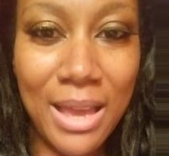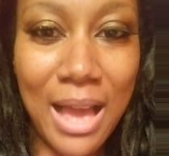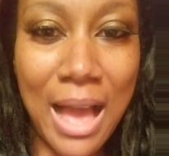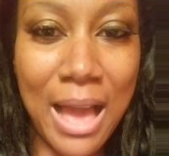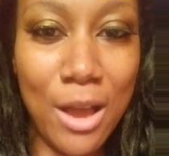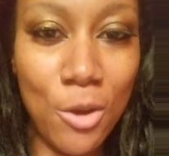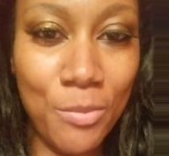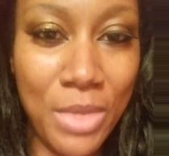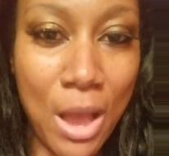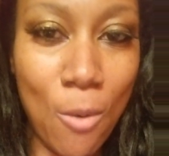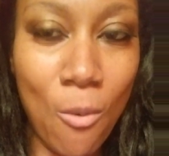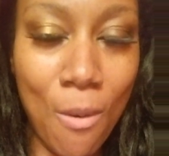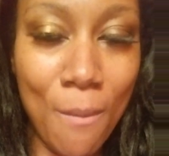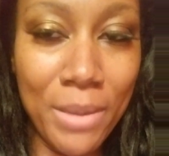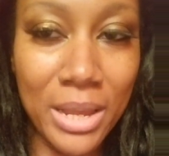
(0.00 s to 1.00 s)
I hope
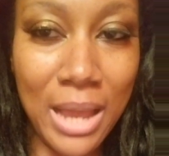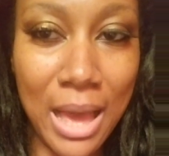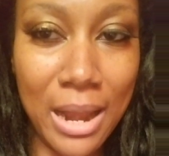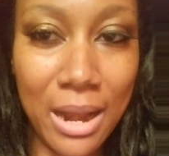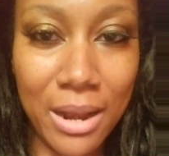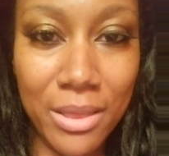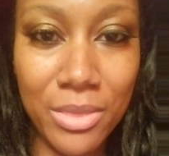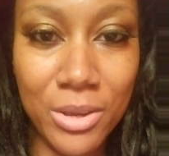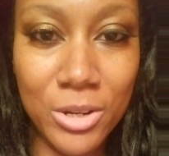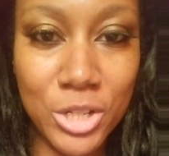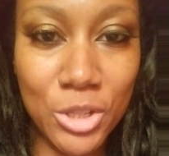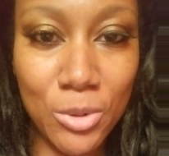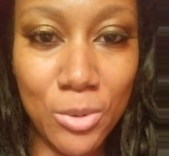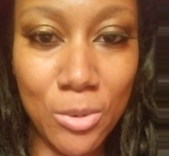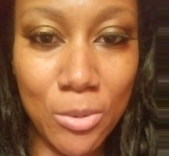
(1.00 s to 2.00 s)
that woman got out of there
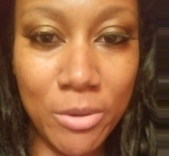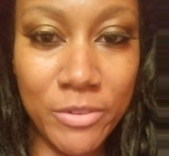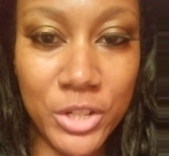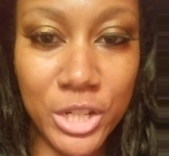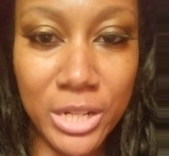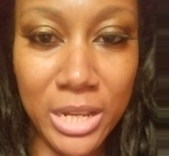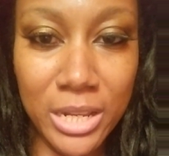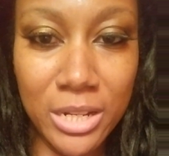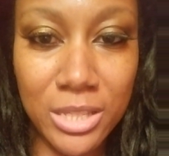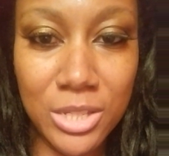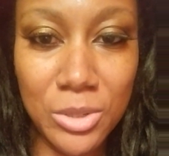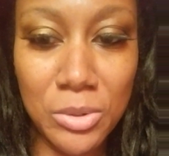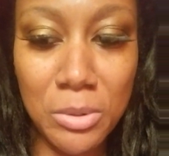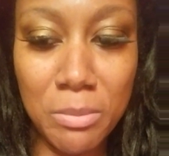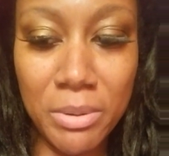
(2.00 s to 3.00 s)
too if she needed
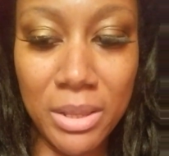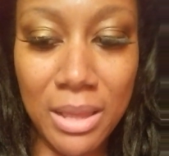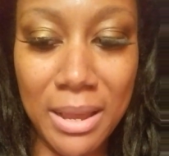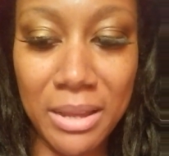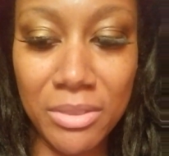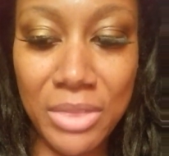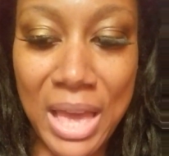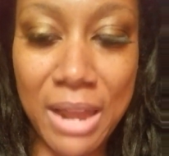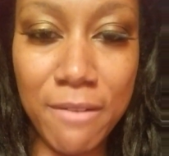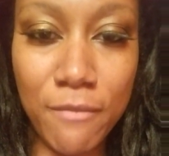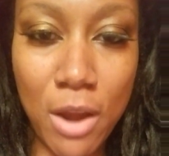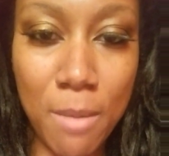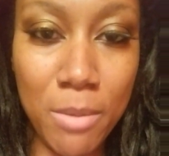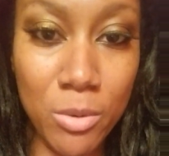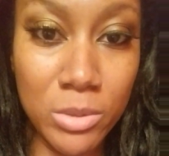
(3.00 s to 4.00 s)
to, but like that
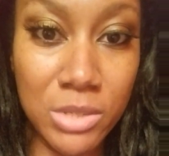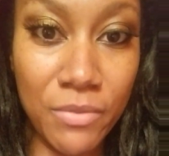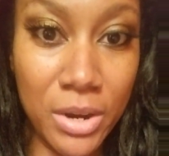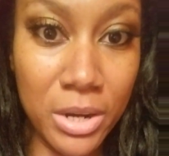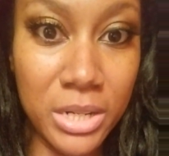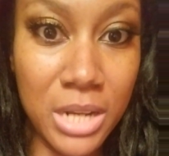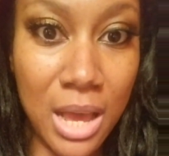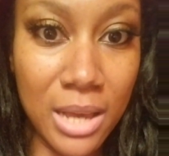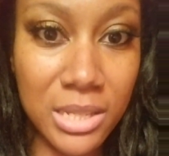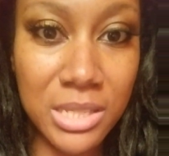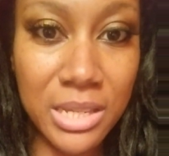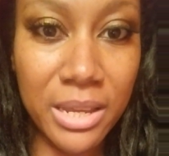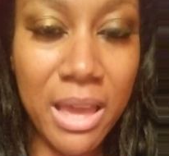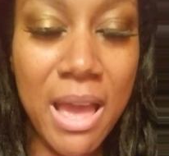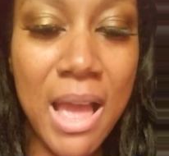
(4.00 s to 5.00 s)
environment was very
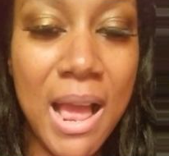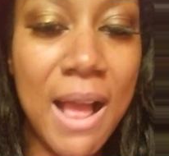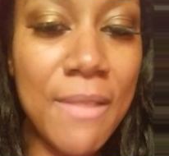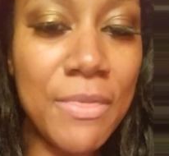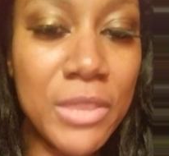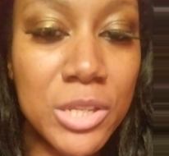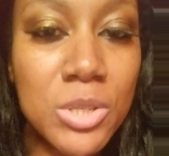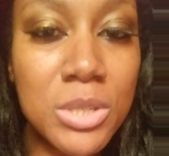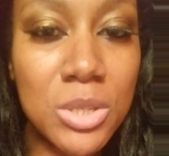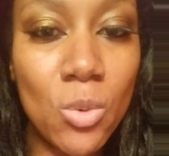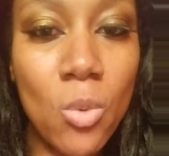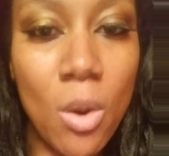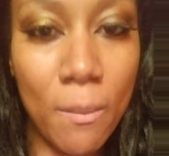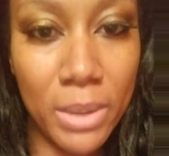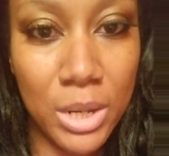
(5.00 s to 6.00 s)
toxic. And this was a
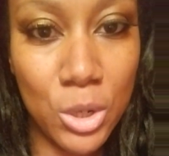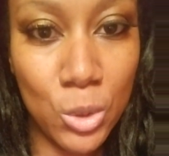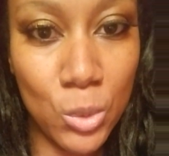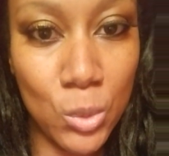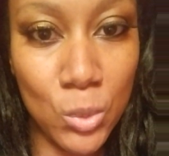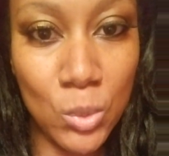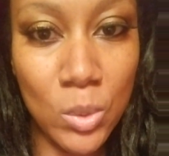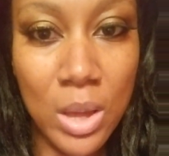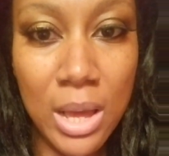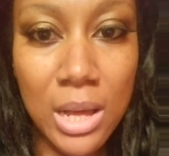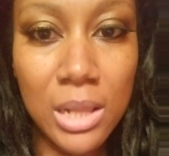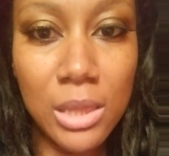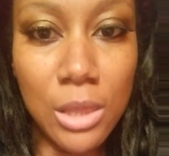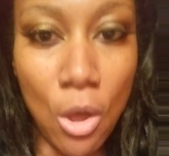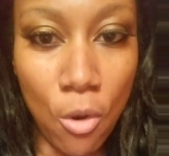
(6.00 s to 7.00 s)
woman who
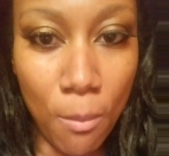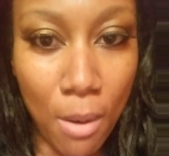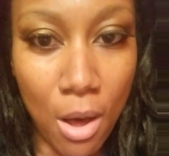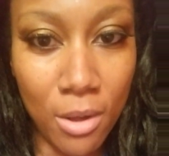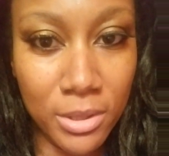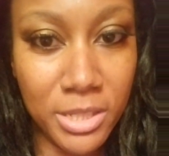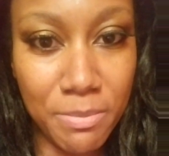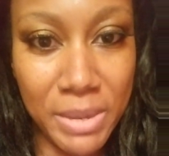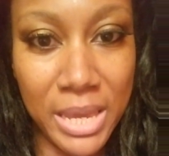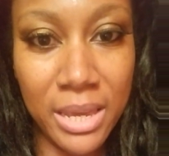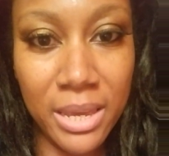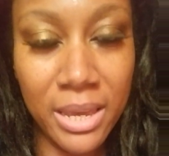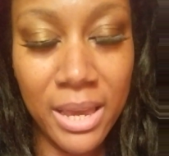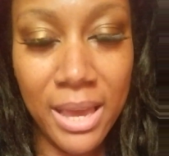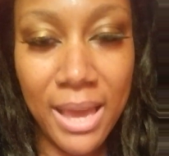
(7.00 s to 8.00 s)
lowballed
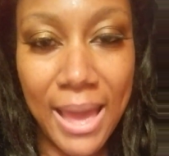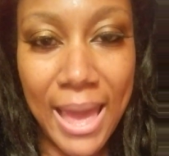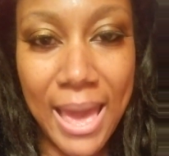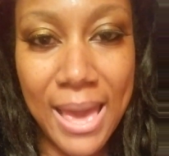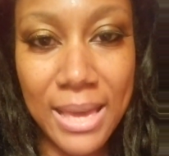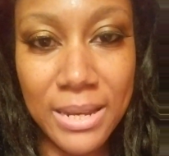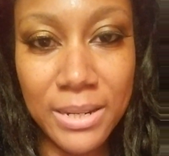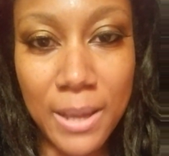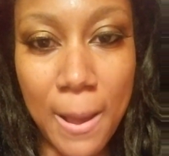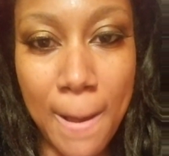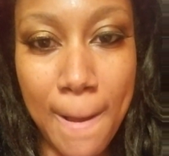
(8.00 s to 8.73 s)
me and,